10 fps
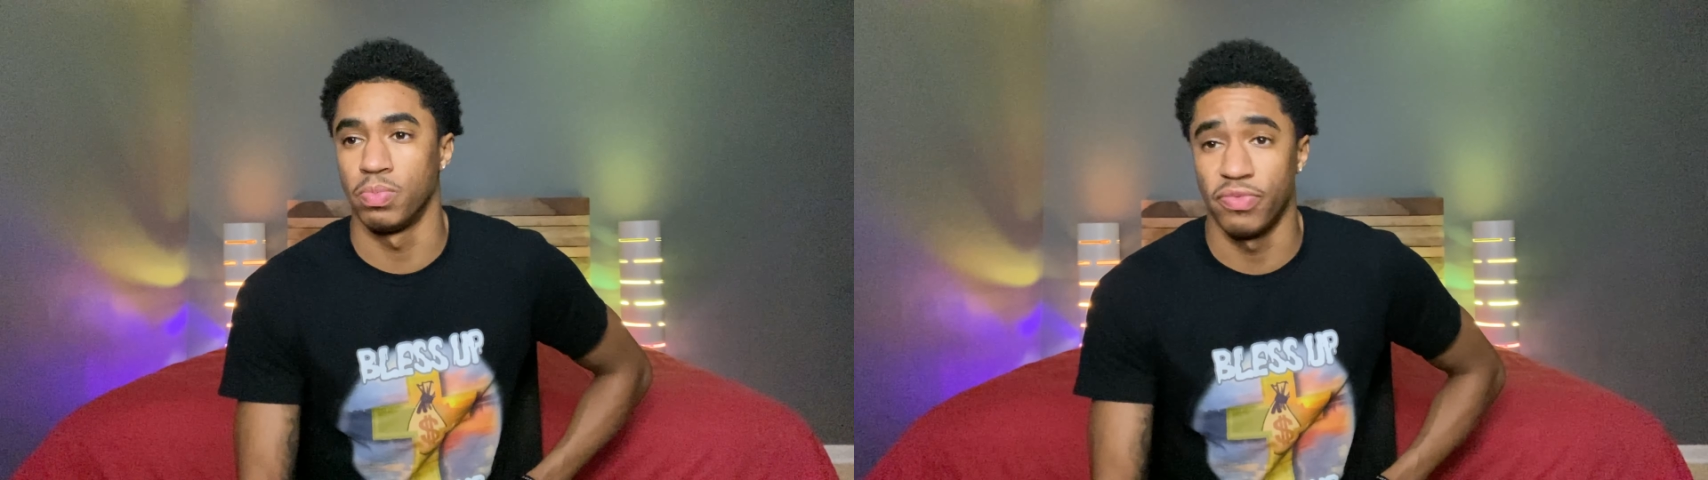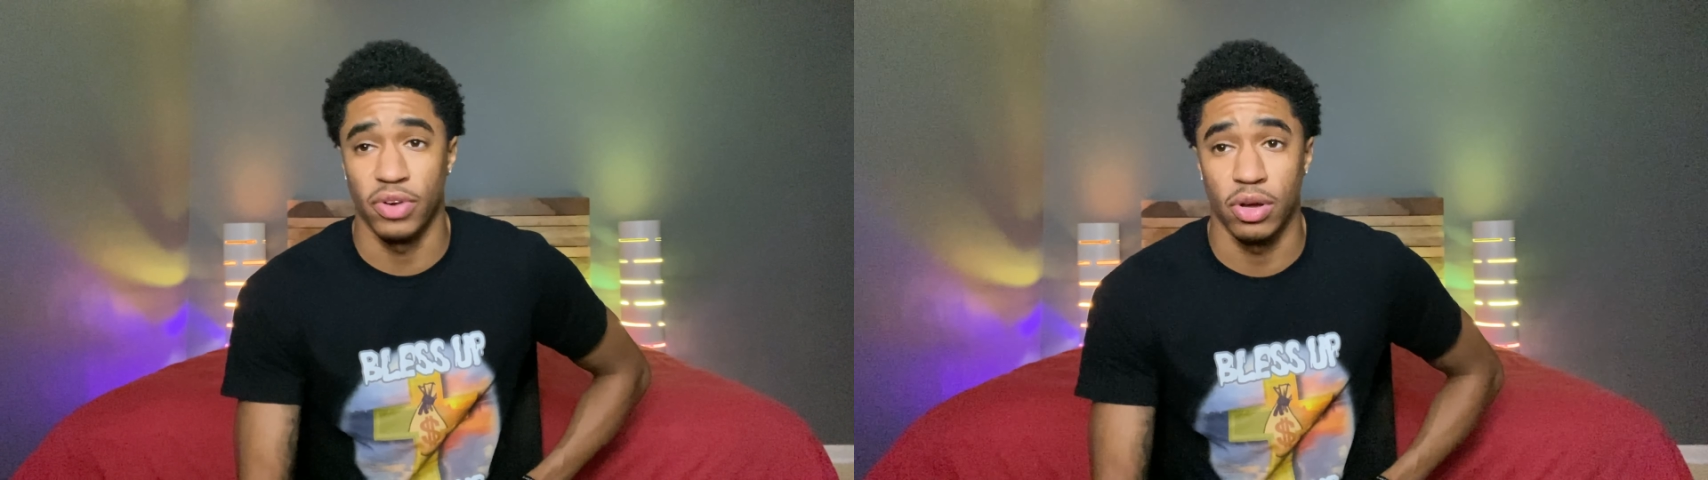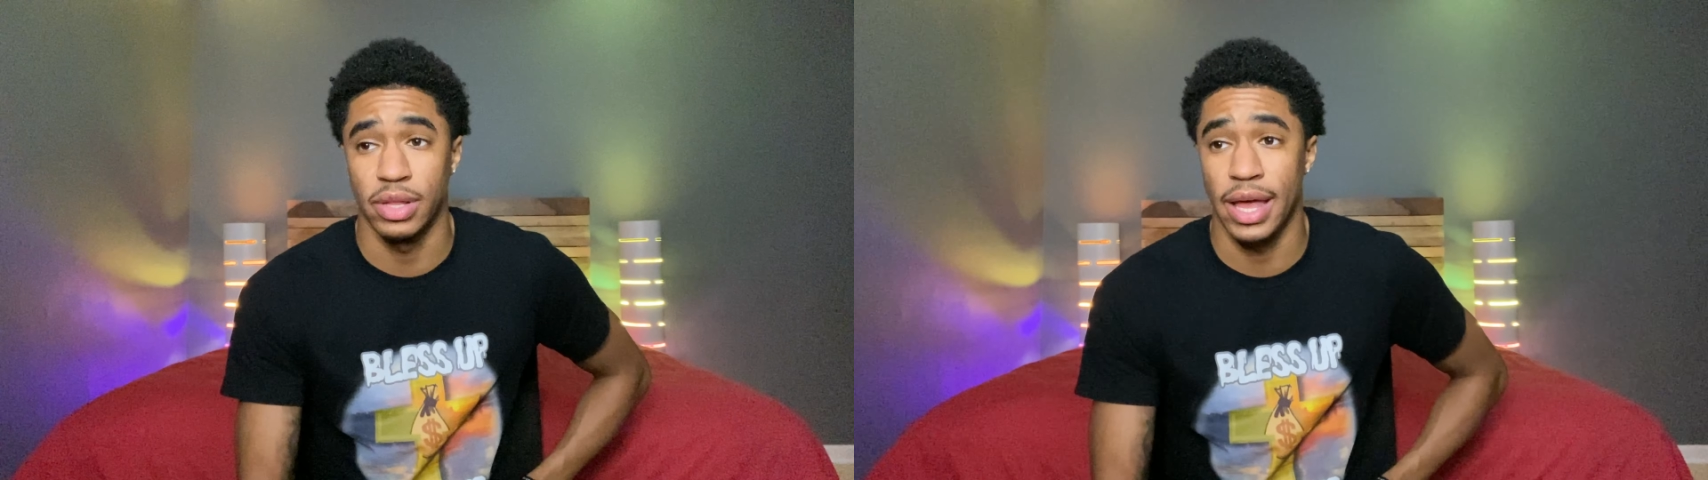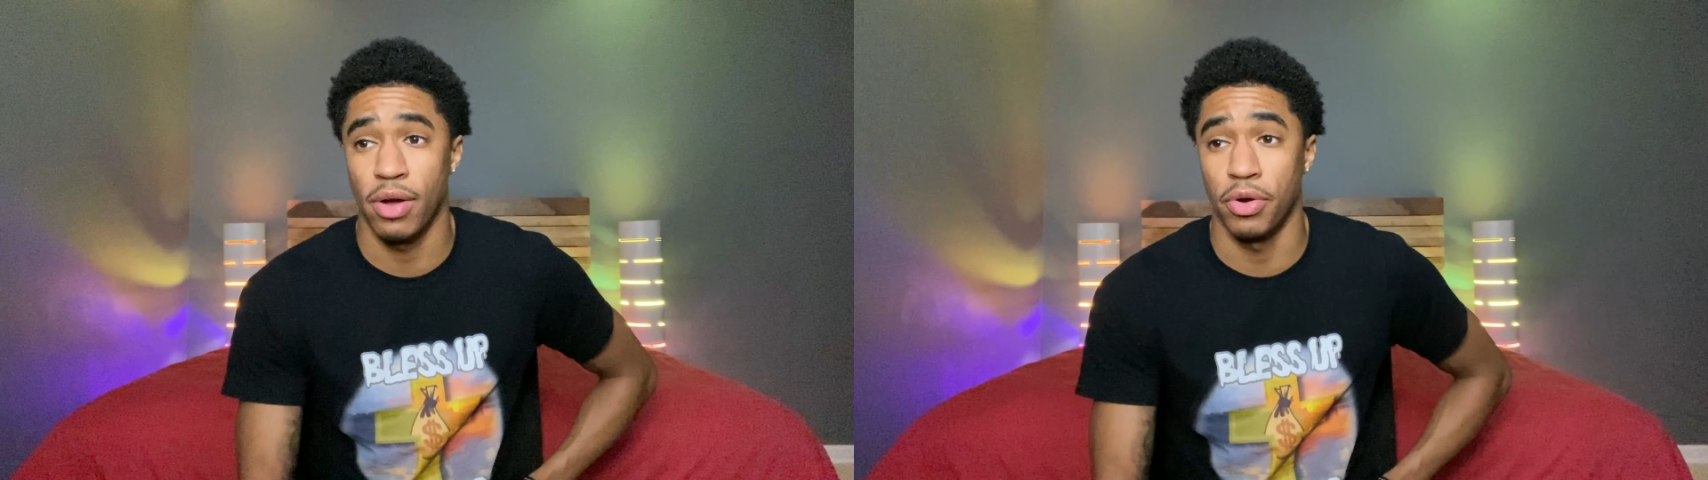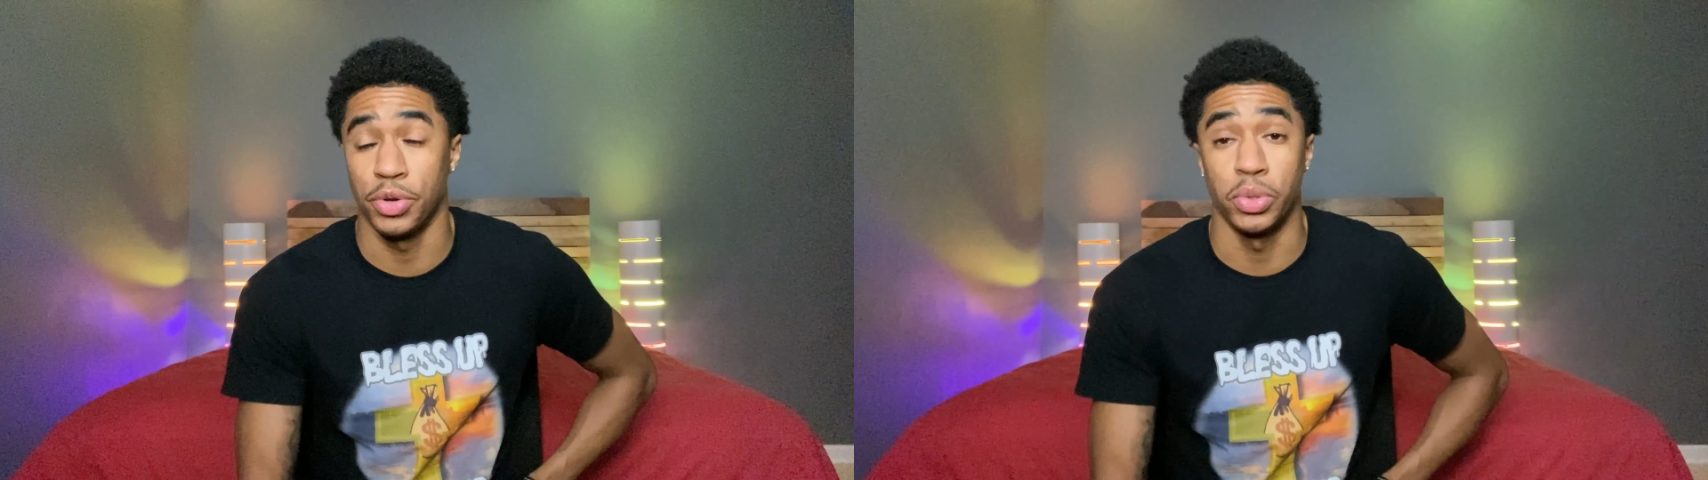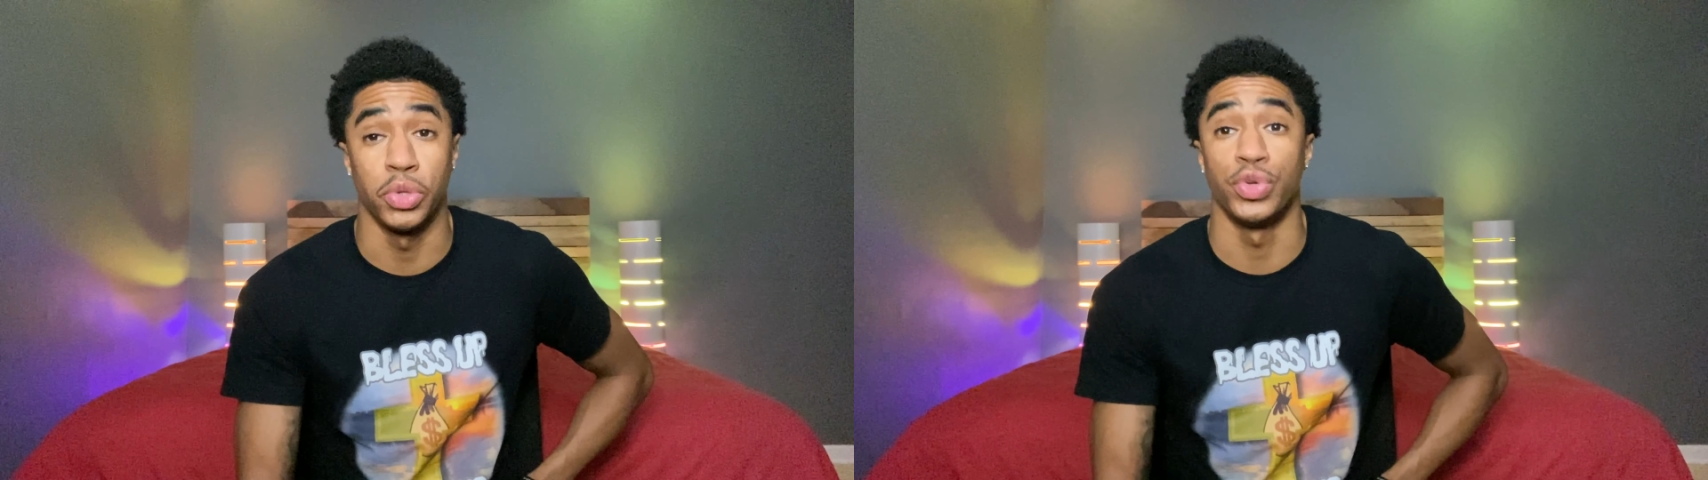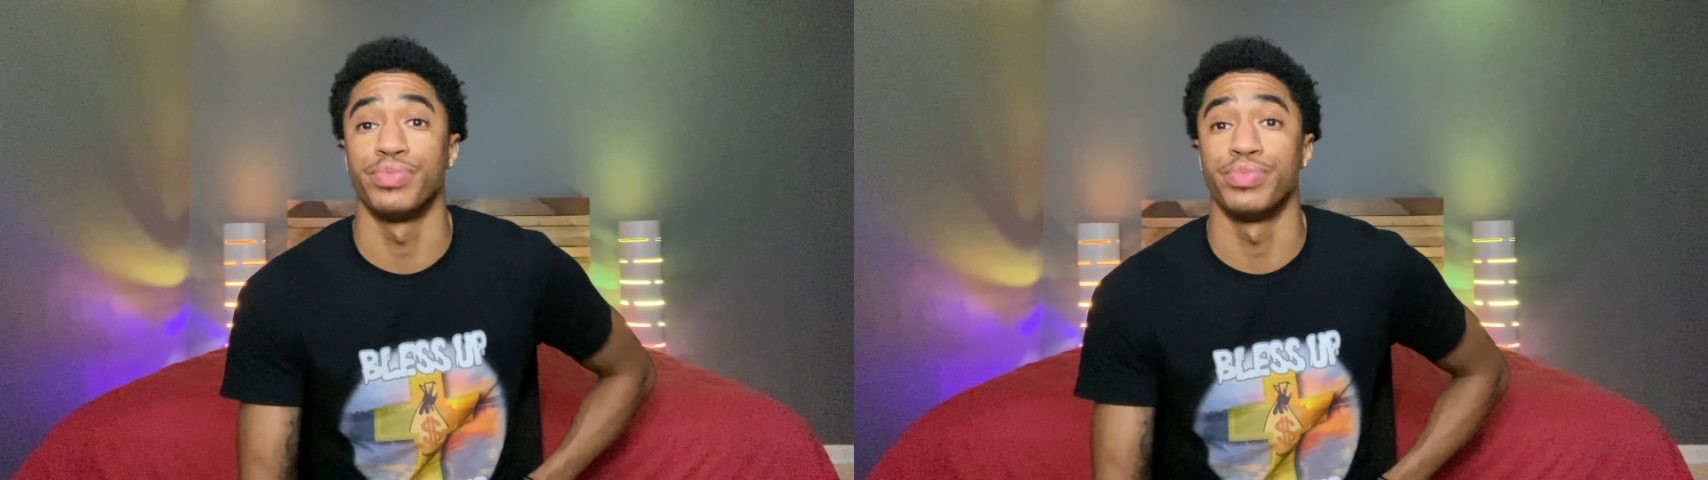fall out or you to lose